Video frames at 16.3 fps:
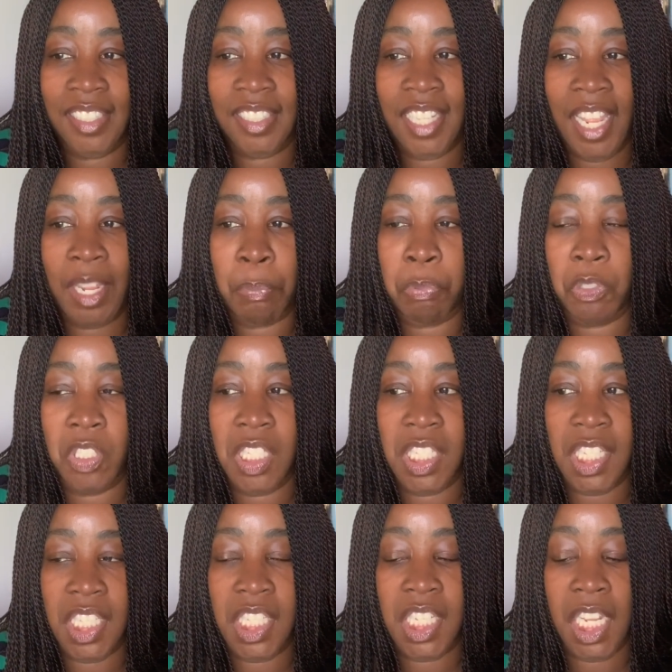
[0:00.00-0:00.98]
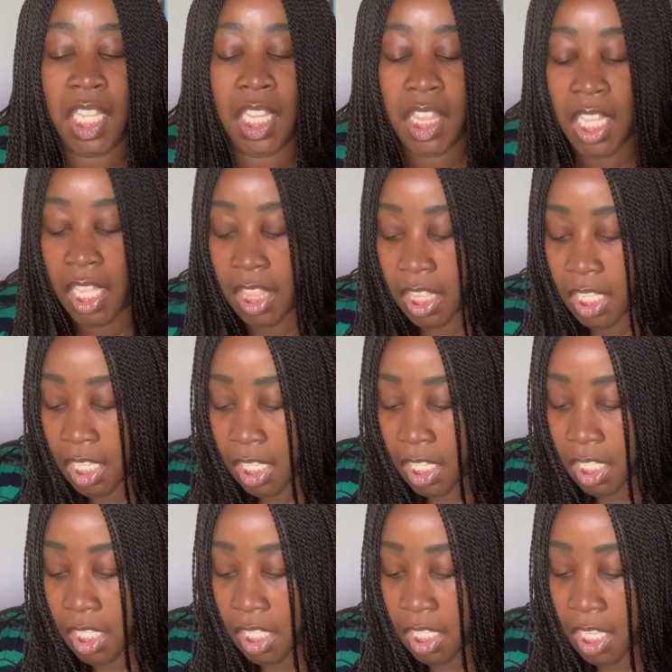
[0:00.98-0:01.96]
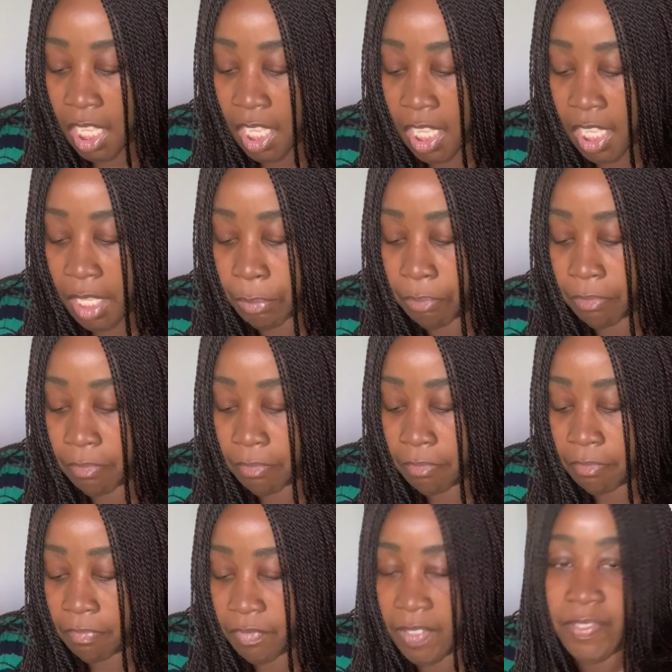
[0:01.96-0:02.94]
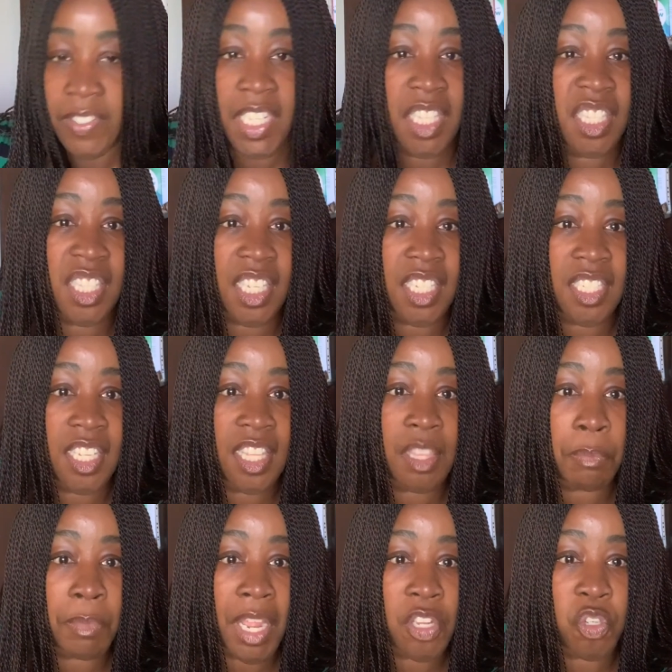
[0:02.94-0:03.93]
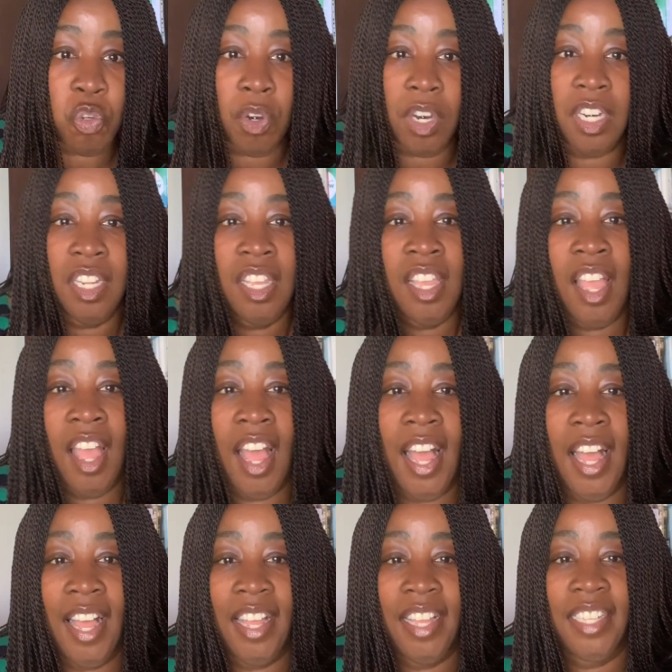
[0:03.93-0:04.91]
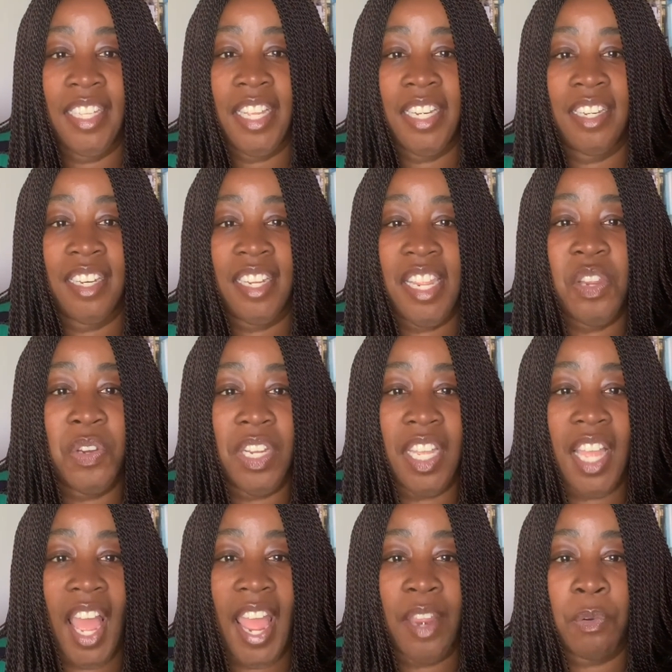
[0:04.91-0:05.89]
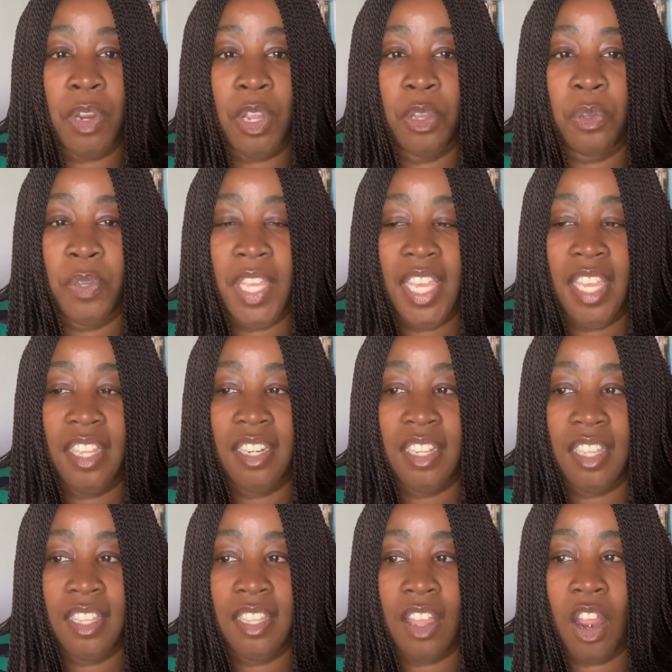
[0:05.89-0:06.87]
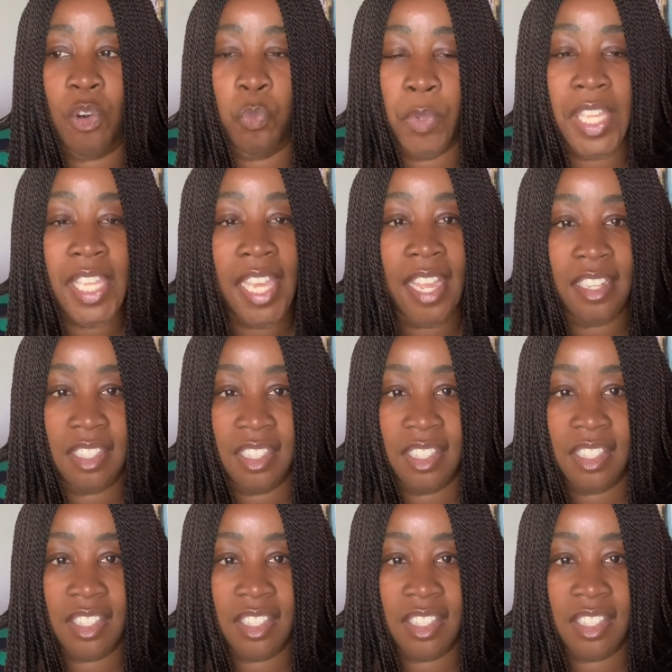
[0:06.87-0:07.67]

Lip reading: April 16th, I think, 15th, 16th, I'm not sure. And here in Cairo, our weekends